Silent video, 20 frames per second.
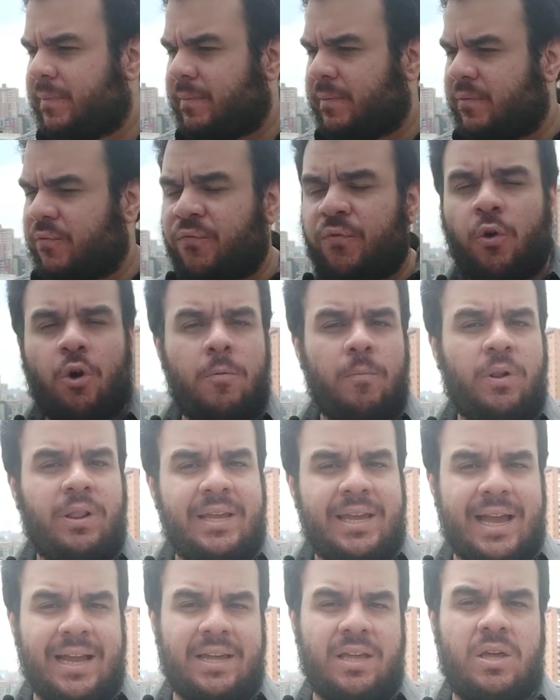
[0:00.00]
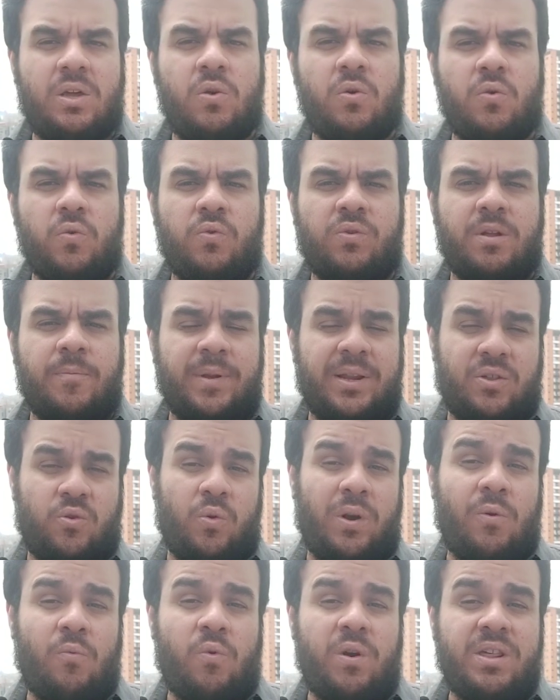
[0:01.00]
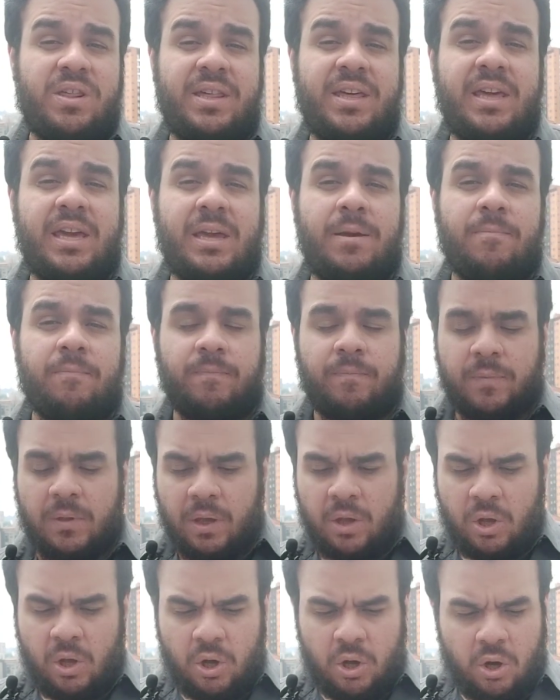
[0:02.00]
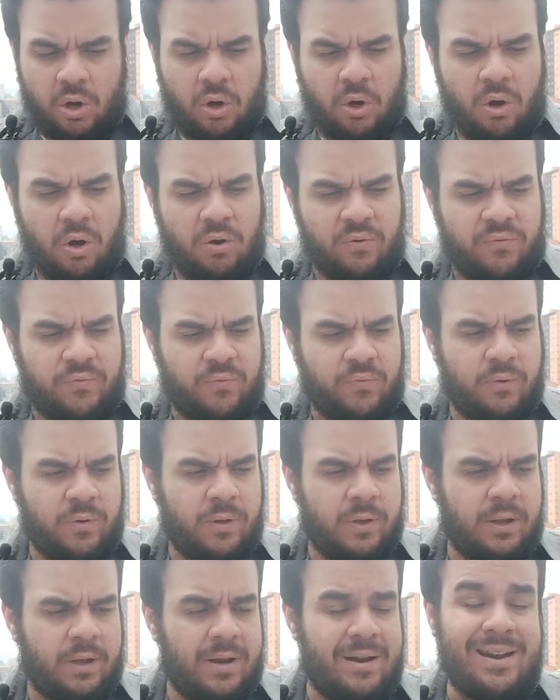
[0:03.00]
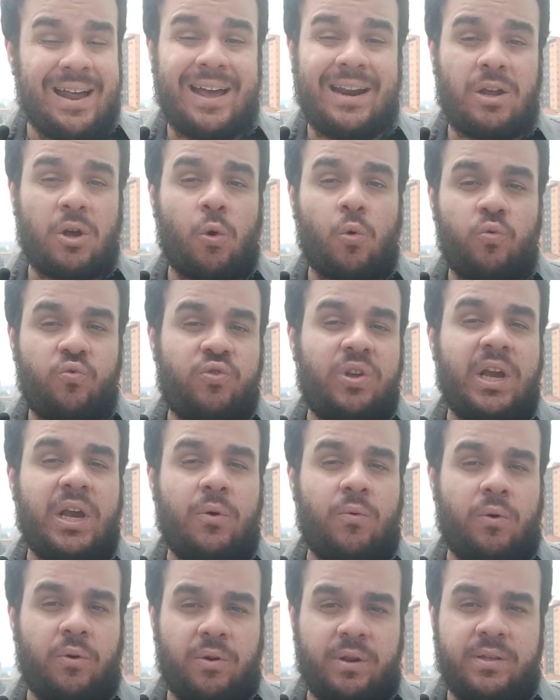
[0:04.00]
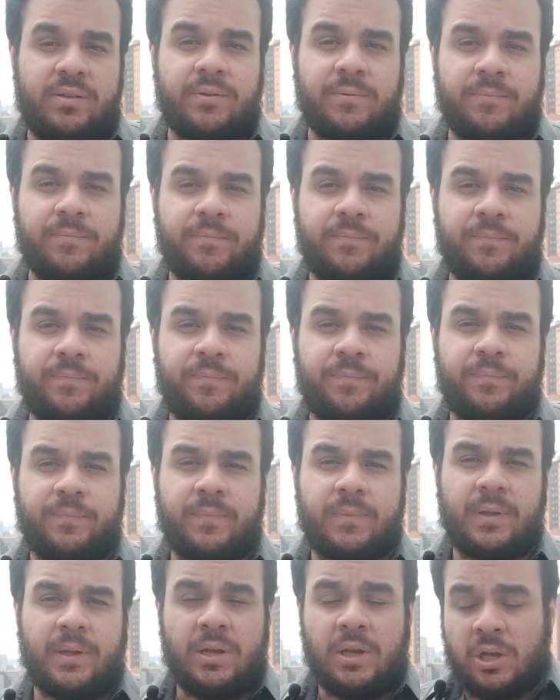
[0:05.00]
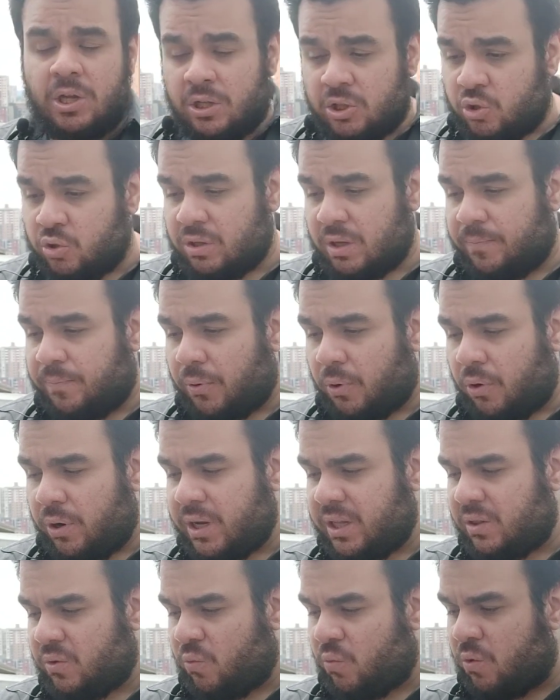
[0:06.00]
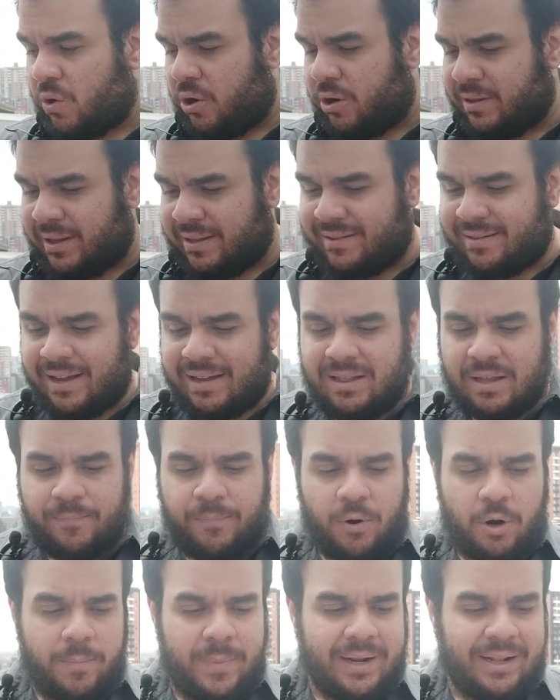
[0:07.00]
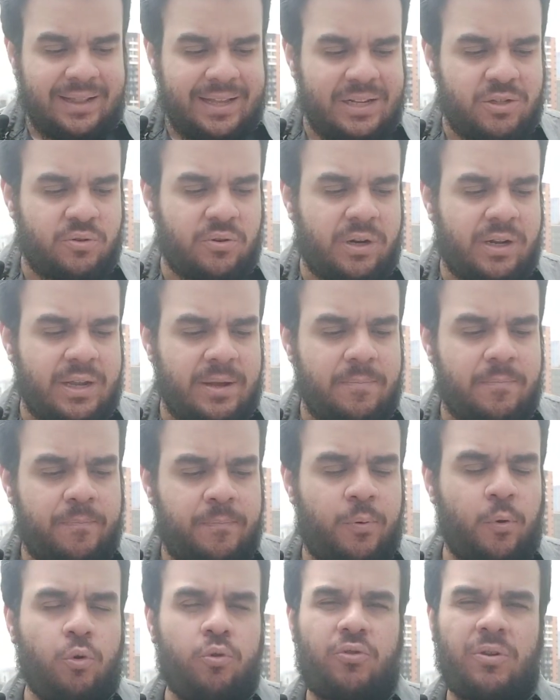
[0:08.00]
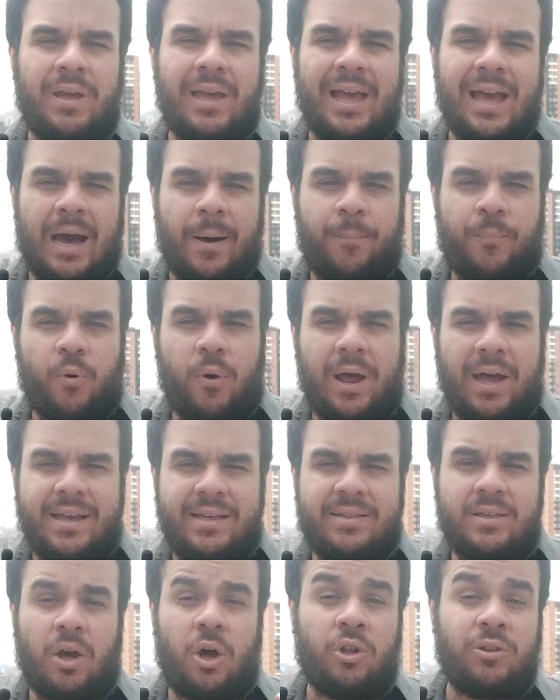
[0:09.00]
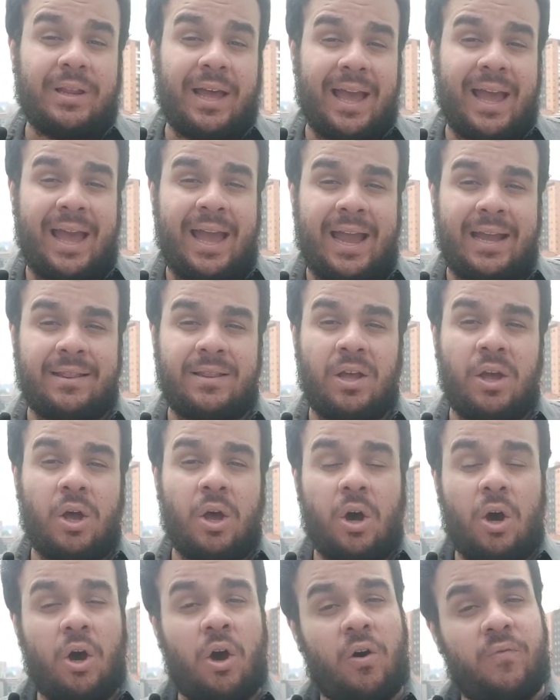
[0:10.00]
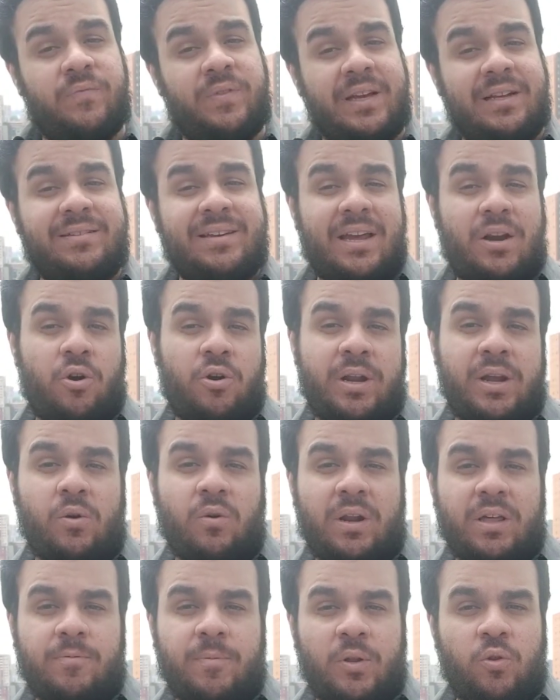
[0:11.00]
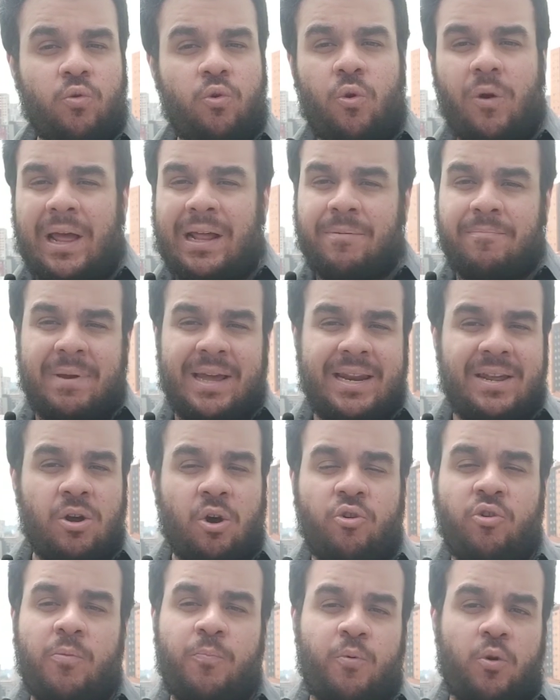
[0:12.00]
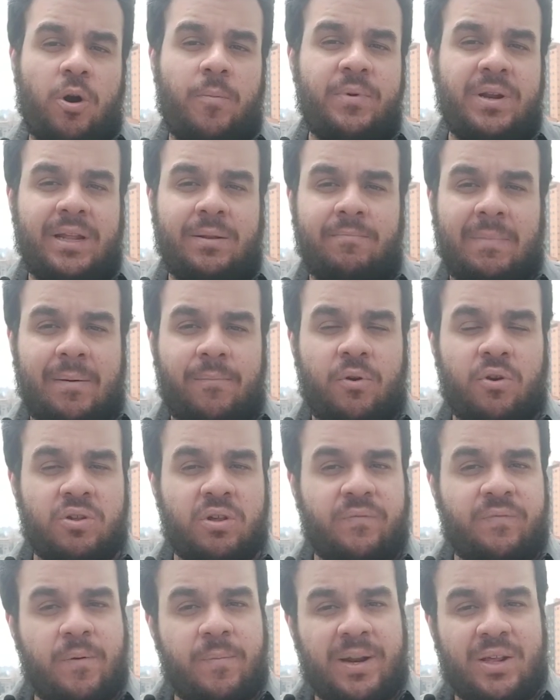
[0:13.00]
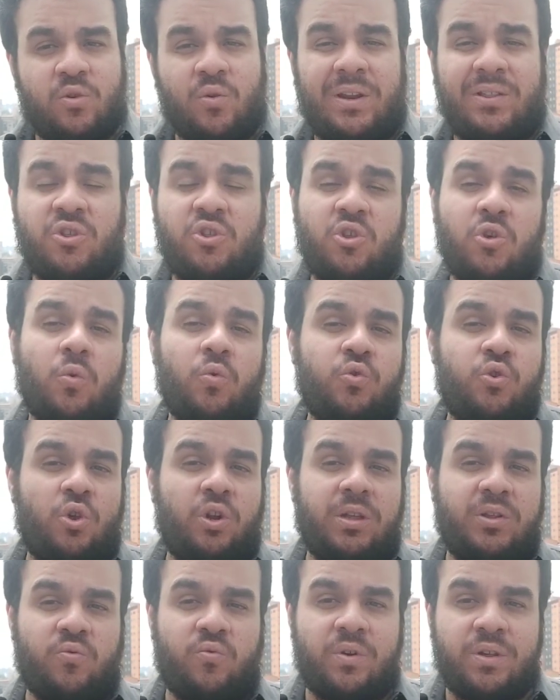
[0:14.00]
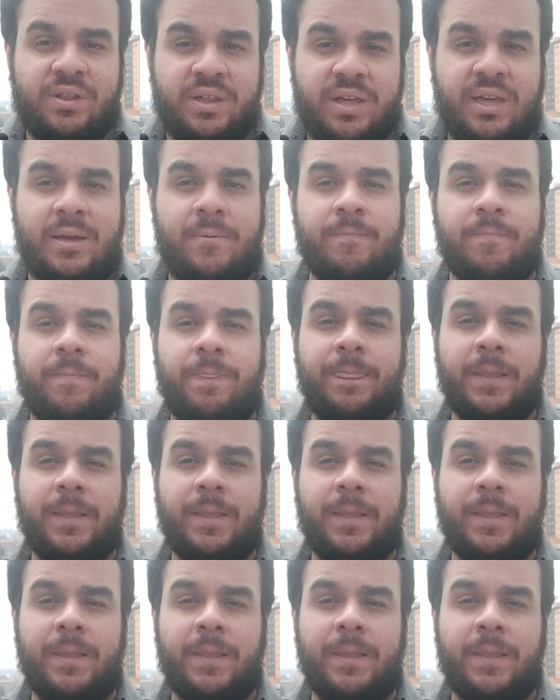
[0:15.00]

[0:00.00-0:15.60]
formally accused the Venezuelan regime of narco-terrorism, to the point where the State Department literally put a price on the head of dictator Nicolas Maduro and many other prominent members of the Venezuelan socialist regime.